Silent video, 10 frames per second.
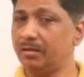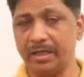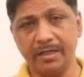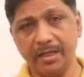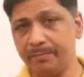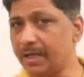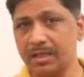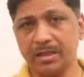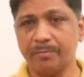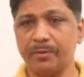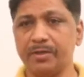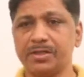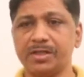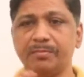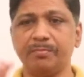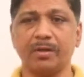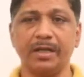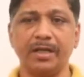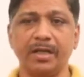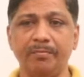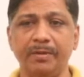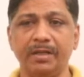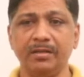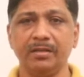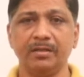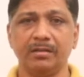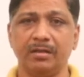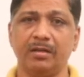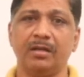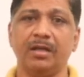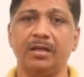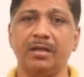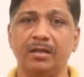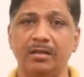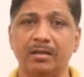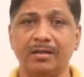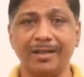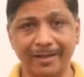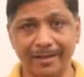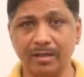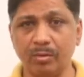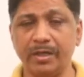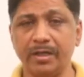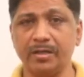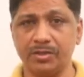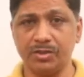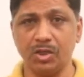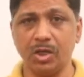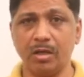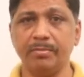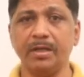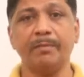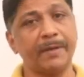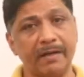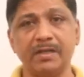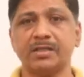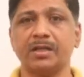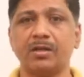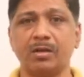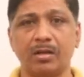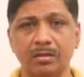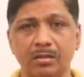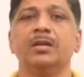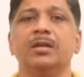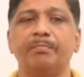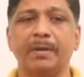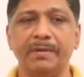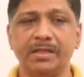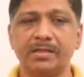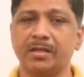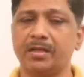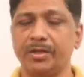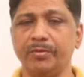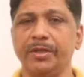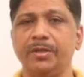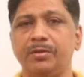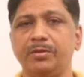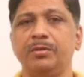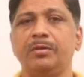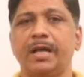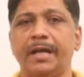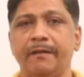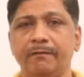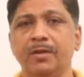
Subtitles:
let it be entrepreneurship or let it be a career oriented job in a private sector or public sector. You need to have